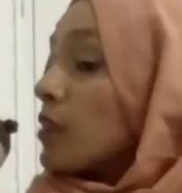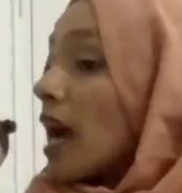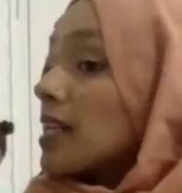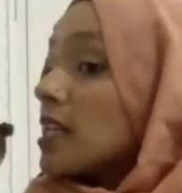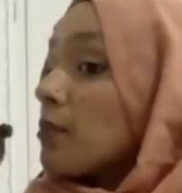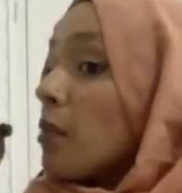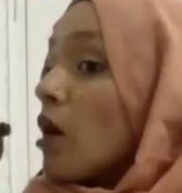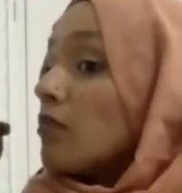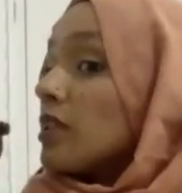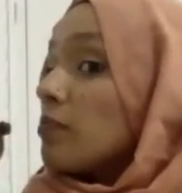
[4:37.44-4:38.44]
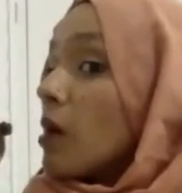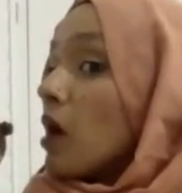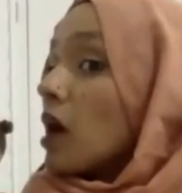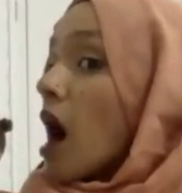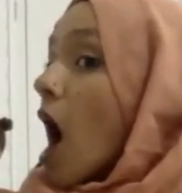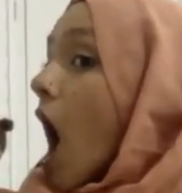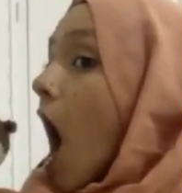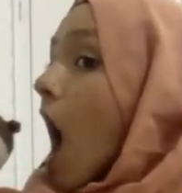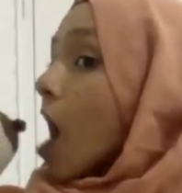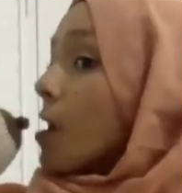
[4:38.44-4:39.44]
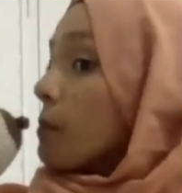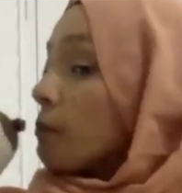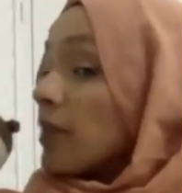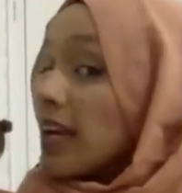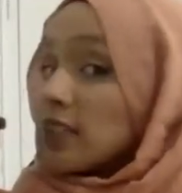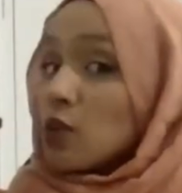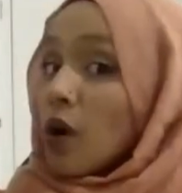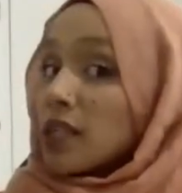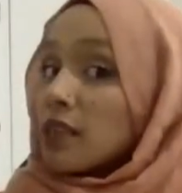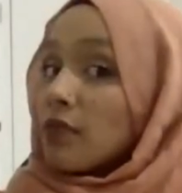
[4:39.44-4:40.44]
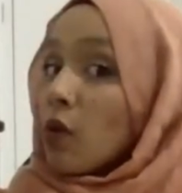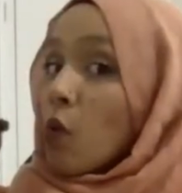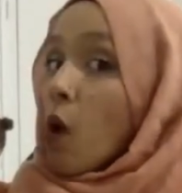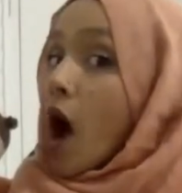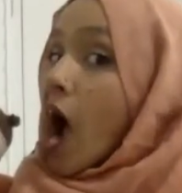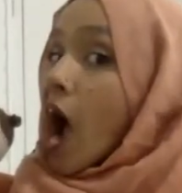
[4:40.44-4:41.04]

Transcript: and take a bite of this burger, it's quite difficult.